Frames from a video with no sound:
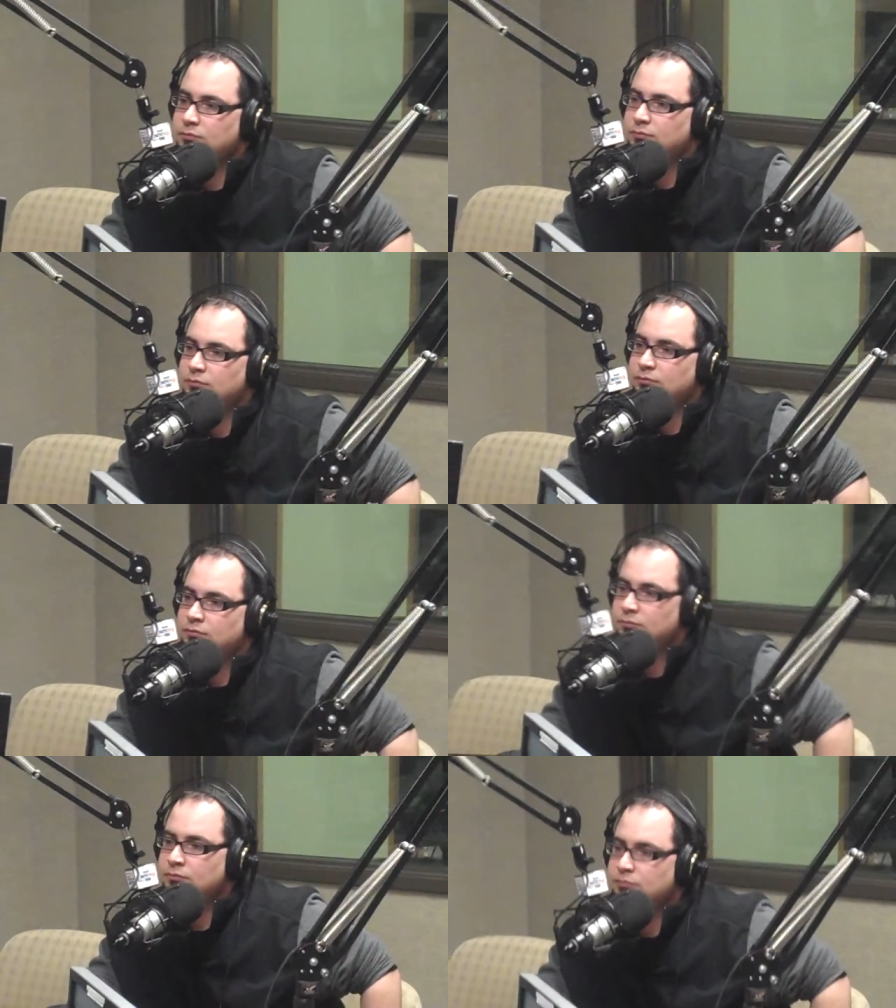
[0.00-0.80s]
There's
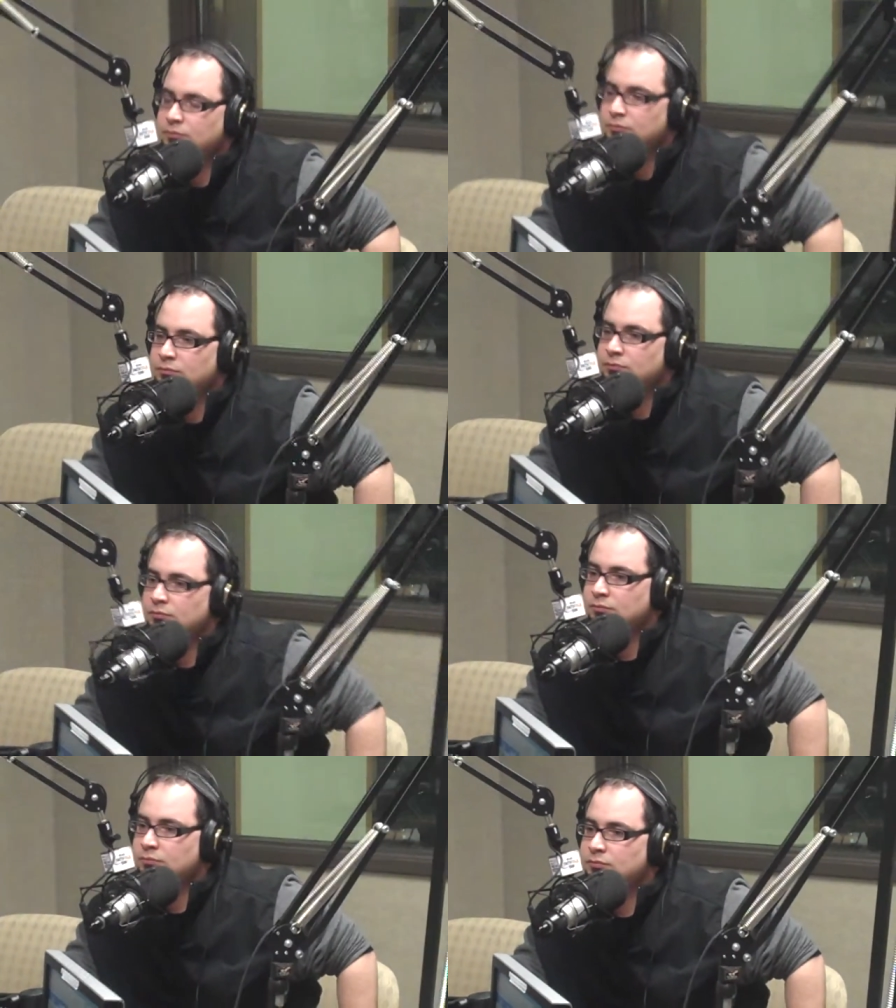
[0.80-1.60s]
way too much
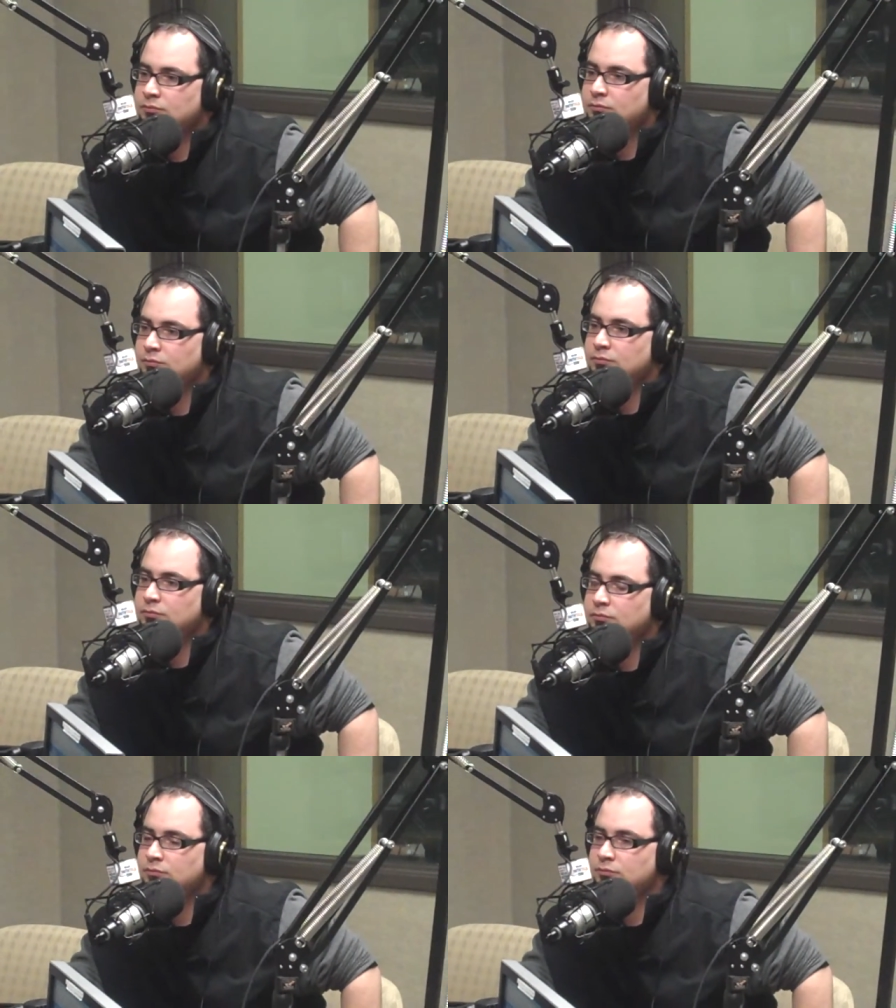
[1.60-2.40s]
lingo in there,
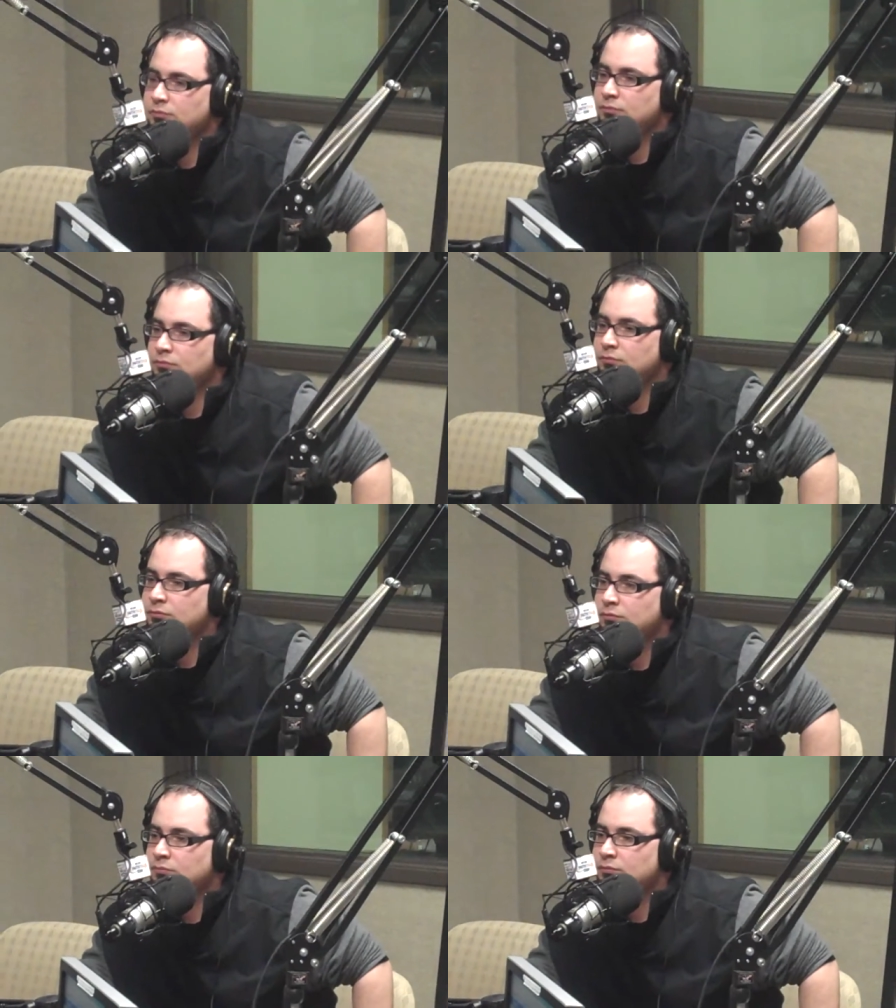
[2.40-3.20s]
and
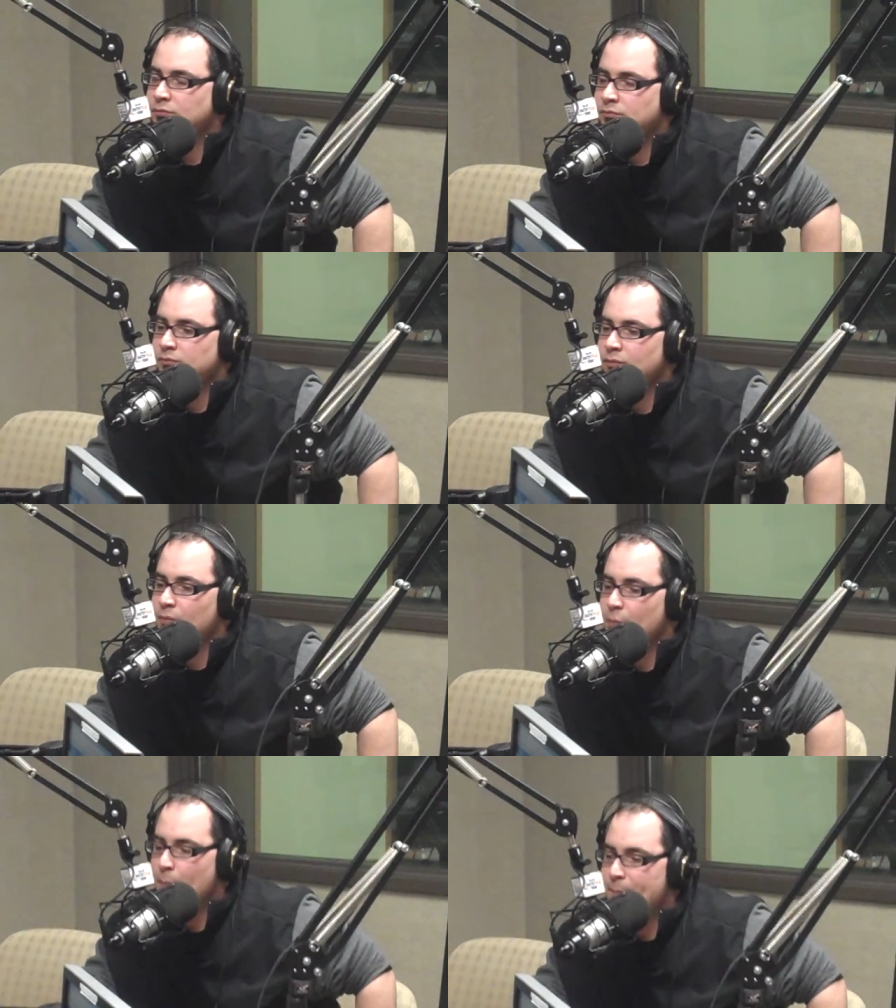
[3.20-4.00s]
whatever's in
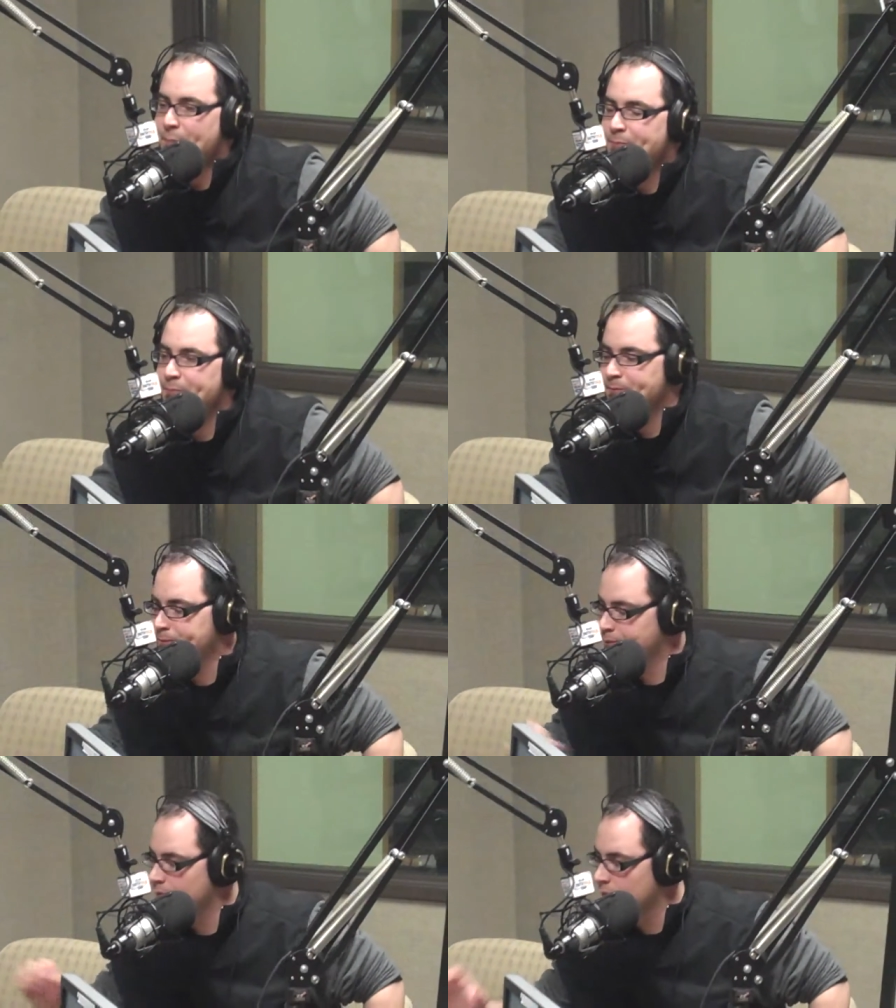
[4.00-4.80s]
there, I really don't know
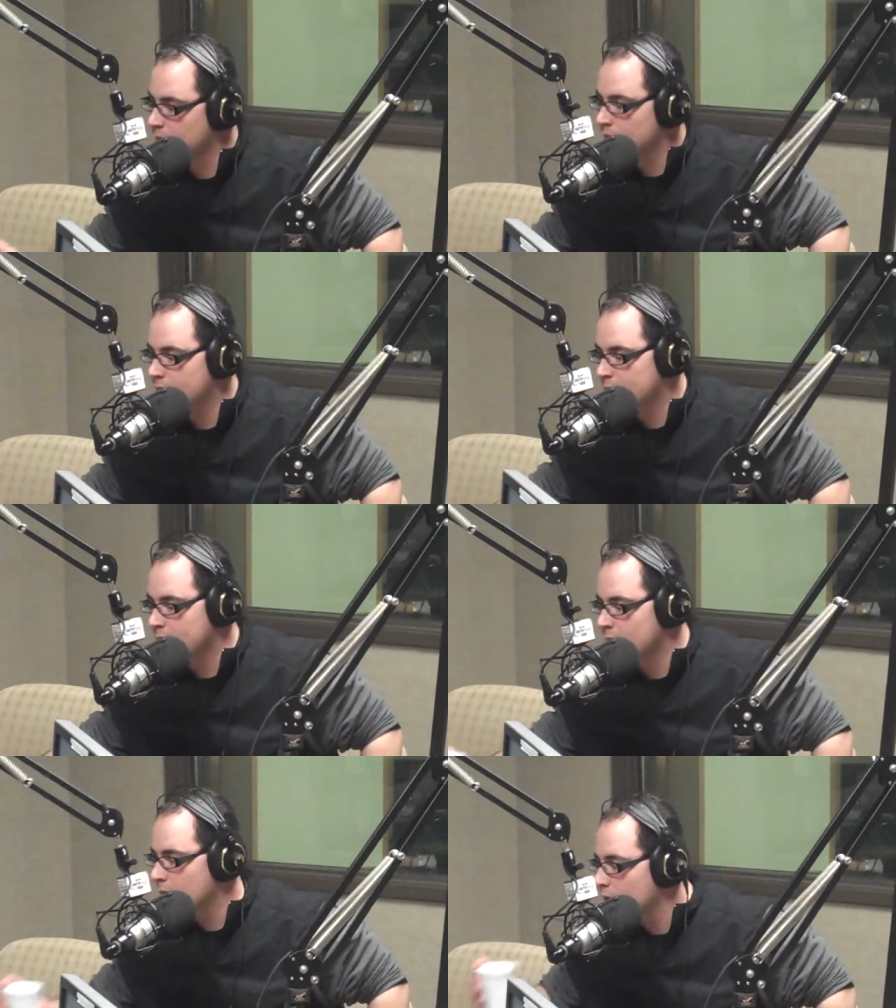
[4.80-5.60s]
what it is. I
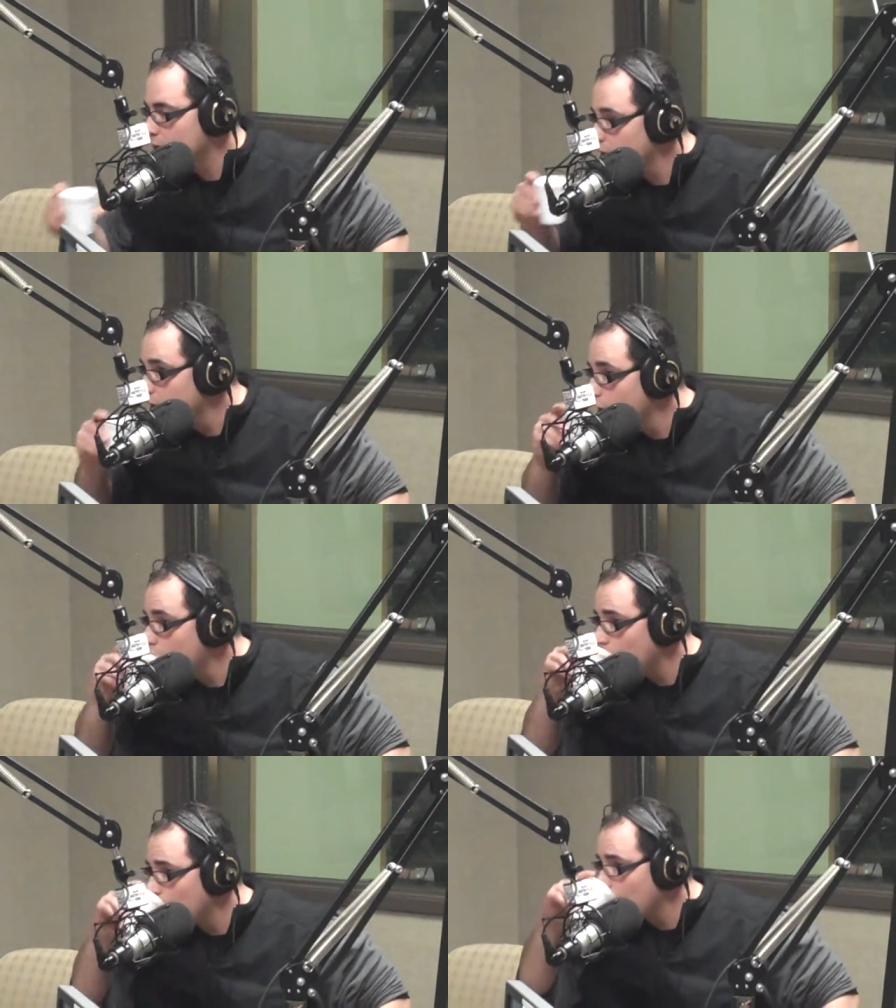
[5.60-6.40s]
need somebody that I
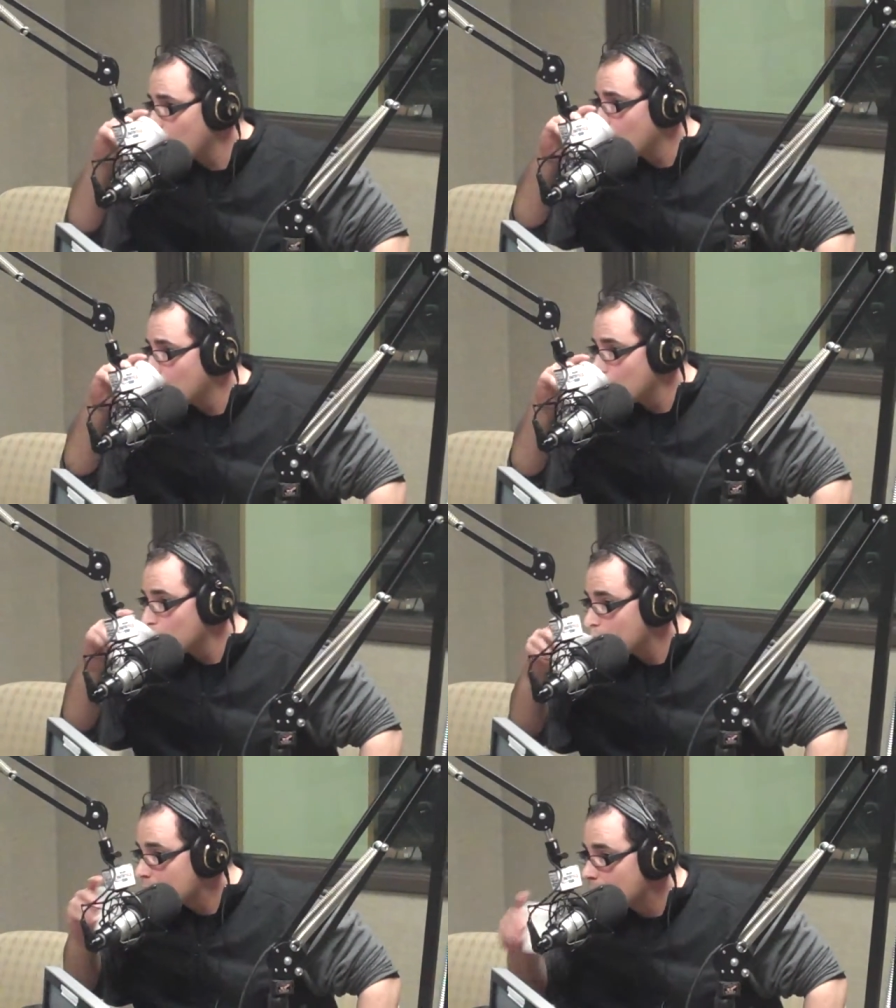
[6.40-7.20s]
trust that can
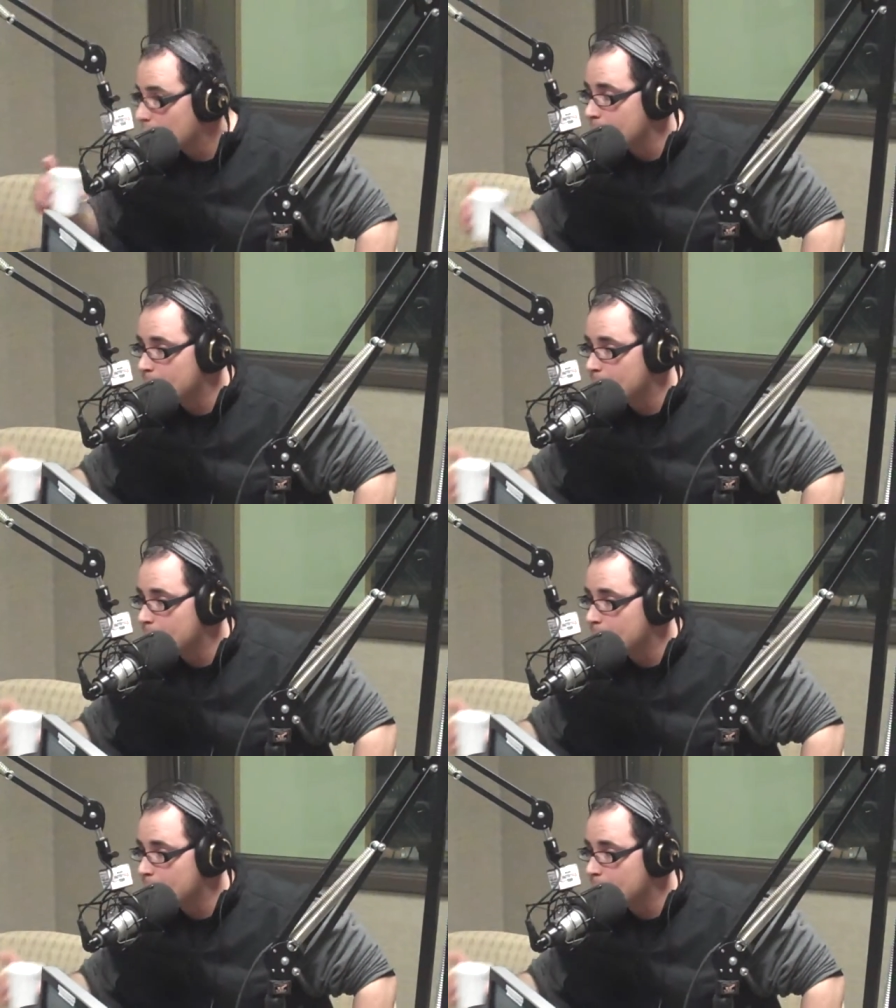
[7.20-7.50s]
say,